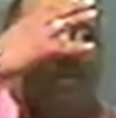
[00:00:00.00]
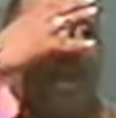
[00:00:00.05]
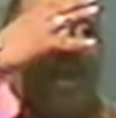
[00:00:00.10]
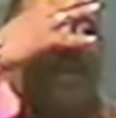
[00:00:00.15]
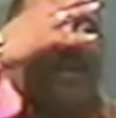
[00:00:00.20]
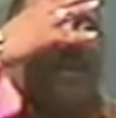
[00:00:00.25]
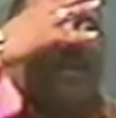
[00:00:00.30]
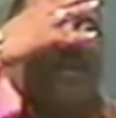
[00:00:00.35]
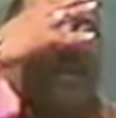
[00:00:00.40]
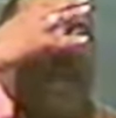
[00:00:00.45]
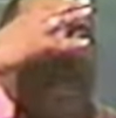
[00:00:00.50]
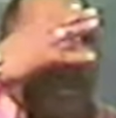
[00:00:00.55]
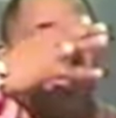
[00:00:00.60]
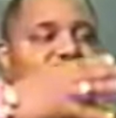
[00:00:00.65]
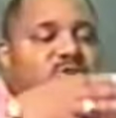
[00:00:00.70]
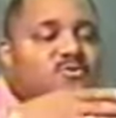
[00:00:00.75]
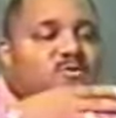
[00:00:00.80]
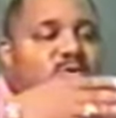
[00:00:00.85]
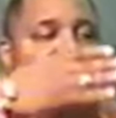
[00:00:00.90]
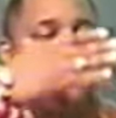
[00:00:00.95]
that can
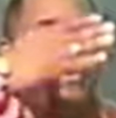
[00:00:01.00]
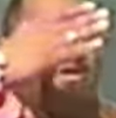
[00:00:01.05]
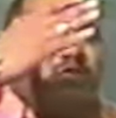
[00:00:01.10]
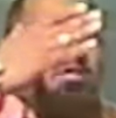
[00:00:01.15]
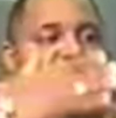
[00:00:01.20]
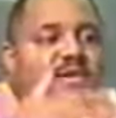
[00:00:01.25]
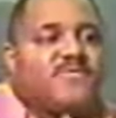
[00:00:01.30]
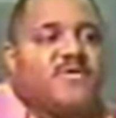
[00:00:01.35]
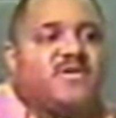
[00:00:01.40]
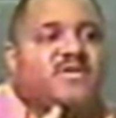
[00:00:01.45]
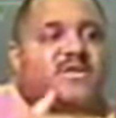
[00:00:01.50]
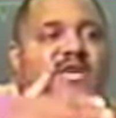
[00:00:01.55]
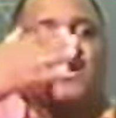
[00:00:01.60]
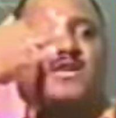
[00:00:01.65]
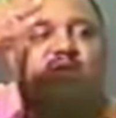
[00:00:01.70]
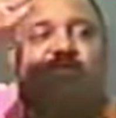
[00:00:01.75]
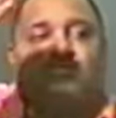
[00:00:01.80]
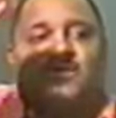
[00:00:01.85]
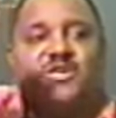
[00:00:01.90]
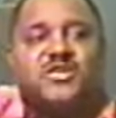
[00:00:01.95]
actually be something
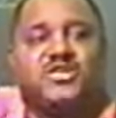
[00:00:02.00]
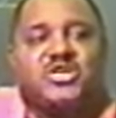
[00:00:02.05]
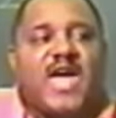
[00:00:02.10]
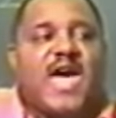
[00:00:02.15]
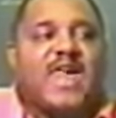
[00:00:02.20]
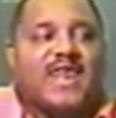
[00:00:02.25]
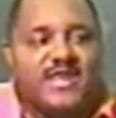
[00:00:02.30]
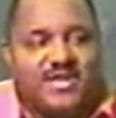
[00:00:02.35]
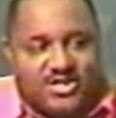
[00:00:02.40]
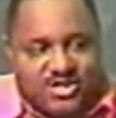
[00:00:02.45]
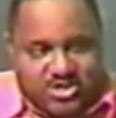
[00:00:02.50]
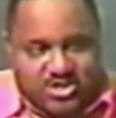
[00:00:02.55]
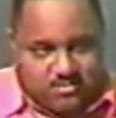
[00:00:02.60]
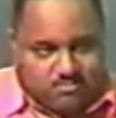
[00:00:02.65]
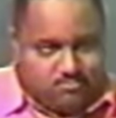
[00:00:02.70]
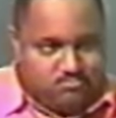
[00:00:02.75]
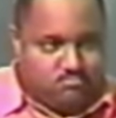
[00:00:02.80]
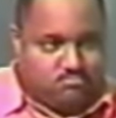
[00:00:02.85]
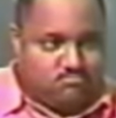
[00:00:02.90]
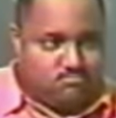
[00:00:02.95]
that can be challenging.
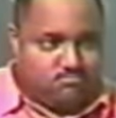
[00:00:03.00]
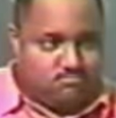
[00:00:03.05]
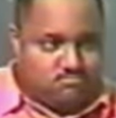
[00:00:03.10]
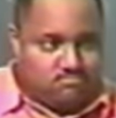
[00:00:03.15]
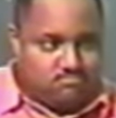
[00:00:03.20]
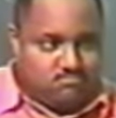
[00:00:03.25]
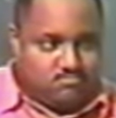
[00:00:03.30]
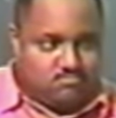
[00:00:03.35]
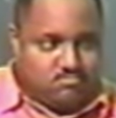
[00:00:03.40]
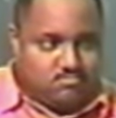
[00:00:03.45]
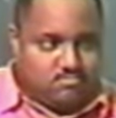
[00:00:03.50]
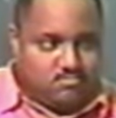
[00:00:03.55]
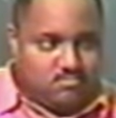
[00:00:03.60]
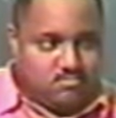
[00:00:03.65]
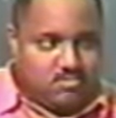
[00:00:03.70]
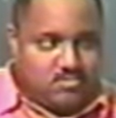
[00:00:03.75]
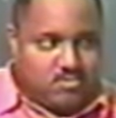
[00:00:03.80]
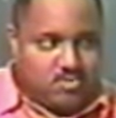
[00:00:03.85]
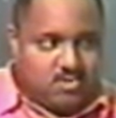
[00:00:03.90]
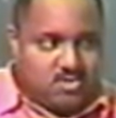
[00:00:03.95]

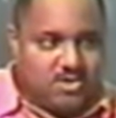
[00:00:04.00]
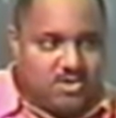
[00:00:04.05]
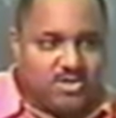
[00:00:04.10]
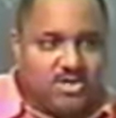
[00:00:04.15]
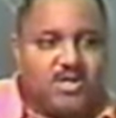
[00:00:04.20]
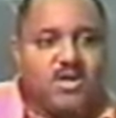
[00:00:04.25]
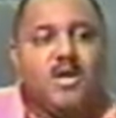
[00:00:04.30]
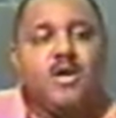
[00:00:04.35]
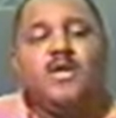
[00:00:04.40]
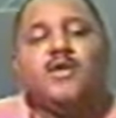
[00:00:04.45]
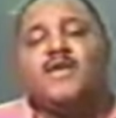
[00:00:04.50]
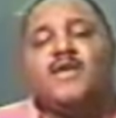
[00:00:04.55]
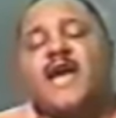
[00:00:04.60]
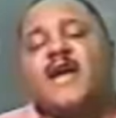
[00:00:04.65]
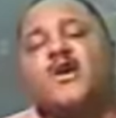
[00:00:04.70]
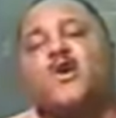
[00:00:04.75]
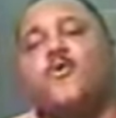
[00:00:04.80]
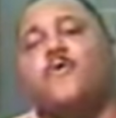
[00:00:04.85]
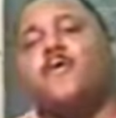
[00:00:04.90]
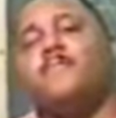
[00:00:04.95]
You see.
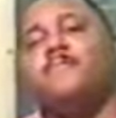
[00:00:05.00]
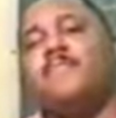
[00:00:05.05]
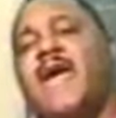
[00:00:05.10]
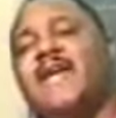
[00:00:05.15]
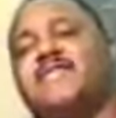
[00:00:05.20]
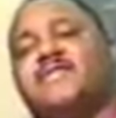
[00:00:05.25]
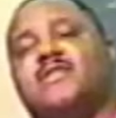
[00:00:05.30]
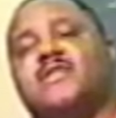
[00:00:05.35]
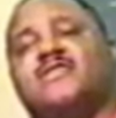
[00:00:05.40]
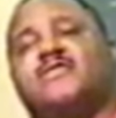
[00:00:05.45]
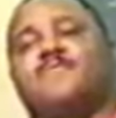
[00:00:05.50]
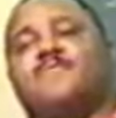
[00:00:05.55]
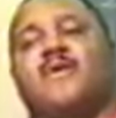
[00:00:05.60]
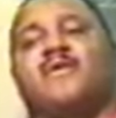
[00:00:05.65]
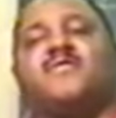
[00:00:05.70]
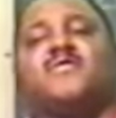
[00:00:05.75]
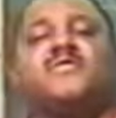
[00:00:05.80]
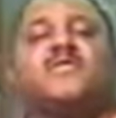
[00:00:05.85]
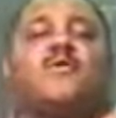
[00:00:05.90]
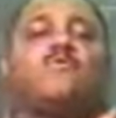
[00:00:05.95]
Now, going back to this, the
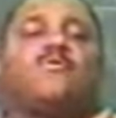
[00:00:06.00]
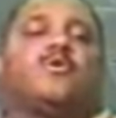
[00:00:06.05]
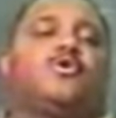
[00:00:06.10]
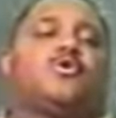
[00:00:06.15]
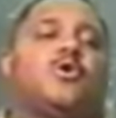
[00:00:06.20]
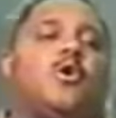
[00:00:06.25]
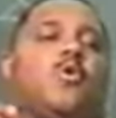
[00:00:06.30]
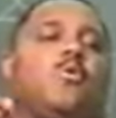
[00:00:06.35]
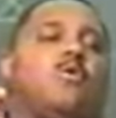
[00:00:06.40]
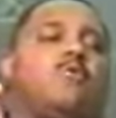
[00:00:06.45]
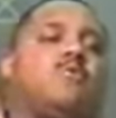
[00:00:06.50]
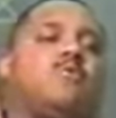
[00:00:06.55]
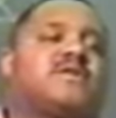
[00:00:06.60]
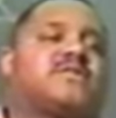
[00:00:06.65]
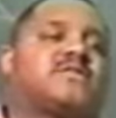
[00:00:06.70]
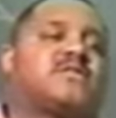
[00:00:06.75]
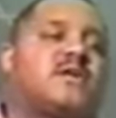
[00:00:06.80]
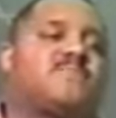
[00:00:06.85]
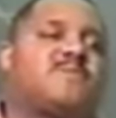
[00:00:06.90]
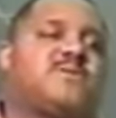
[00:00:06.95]
brother said, well, you know,
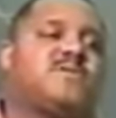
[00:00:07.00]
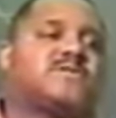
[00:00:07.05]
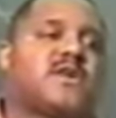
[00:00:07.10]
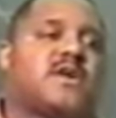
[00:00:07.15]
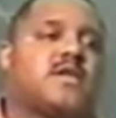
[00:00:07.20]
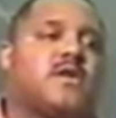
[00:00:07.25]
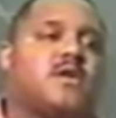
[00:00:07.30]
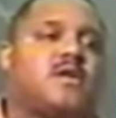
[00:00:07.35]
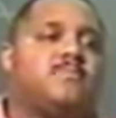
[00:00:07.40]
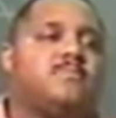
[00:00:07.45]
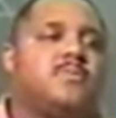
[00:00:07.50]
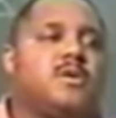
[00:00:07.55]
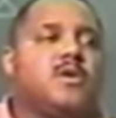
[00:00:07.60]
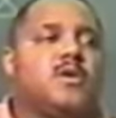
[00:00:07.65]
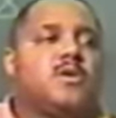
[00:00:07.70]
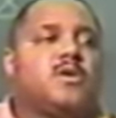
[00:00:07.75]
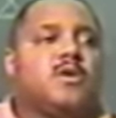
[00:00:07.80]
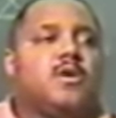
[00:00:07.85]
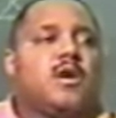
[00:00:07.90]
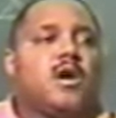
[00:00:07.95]
what's up? He said, um,
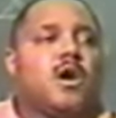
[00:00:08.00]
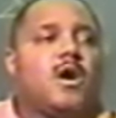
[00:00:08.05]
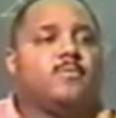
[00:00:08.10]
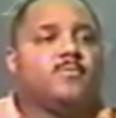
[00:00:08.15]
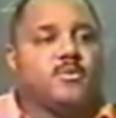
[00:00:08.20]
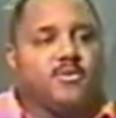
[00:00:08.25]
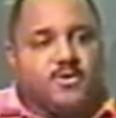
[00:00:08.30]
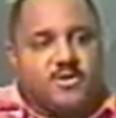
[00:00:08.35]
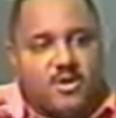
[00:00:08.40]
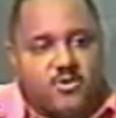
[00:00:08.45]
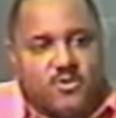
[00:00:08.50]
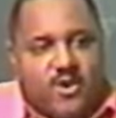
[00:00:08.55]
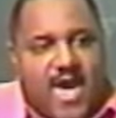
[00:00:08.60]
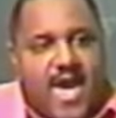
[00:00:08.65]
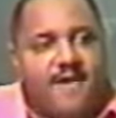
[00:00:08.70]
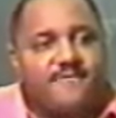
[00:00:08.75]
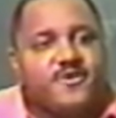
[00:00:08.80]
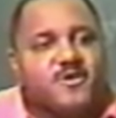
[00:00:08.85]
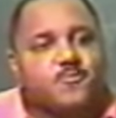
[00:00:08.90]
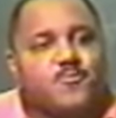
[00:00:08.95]
um, did they
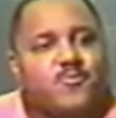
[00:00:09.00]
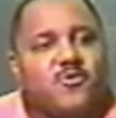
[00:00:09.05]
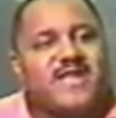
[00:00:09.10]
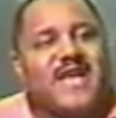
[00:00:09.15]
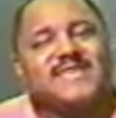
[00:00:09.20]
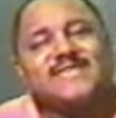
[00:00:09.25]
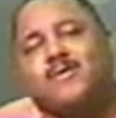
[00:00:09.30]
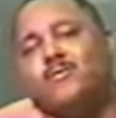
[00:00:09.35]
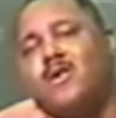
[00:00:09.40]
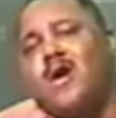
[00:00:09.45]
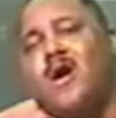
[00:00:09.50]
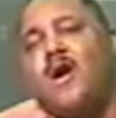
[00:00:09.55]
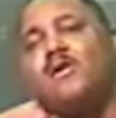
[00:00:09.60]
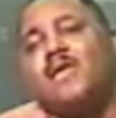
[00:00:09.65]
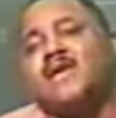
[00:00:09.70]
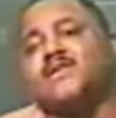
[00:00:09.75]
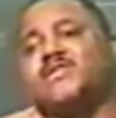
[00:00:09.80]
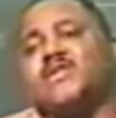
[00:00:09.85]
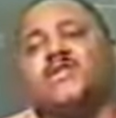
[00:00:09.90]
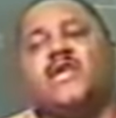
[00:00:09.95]
have the spirit? I said, well,
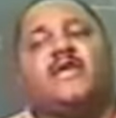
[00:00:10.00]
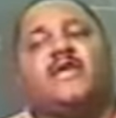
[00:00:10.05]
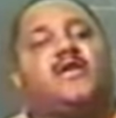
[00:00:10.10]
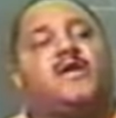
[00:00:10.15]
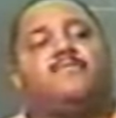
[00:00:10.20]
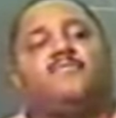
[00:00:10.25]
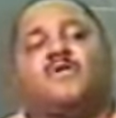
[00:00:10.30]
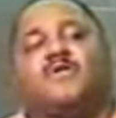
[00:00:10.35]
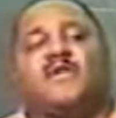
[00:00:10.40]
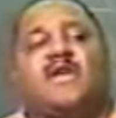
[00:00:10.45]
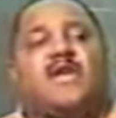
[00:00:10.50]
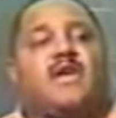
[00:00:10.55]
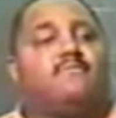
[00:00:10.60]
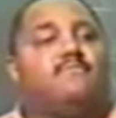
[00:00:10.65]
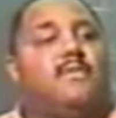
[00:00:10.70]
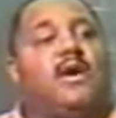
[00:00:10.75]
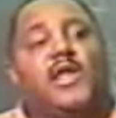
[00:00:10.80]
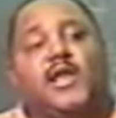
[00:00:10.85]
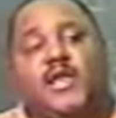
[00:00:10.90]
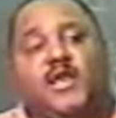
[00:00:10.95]
all that shit ain't nothing but
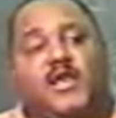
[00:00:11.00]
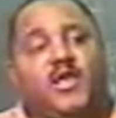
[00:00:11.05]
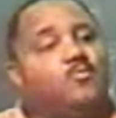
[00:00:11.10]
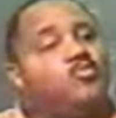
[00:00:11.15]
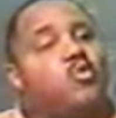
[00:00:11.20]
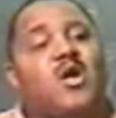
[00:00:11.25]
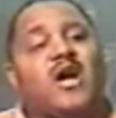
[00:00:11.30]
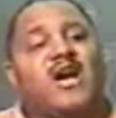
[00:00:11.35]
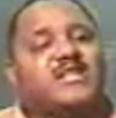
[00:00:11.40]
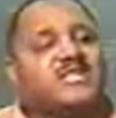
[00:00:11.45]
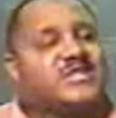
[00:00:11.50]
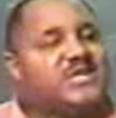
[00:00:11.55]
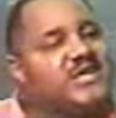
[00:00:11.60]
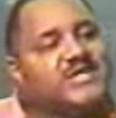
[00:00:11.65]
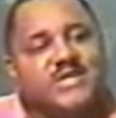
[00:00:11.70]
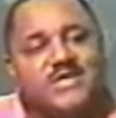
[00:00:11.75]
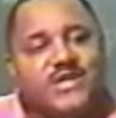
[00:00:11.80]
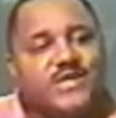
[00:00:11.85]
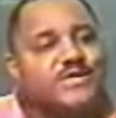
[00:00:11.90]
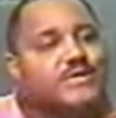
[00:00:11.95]
damn melanin
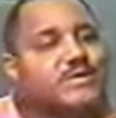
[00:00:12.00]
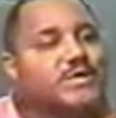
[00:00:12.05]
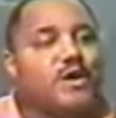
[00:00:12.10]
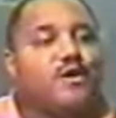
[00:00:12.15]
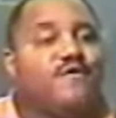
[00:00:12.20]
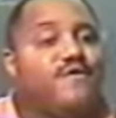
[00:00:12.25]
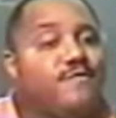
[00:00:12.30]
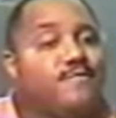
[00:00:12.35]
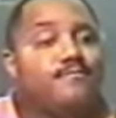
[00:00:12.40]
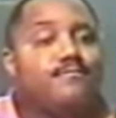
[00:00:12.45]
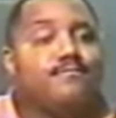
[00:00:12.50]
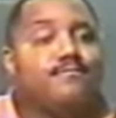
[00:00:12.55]
processing itself.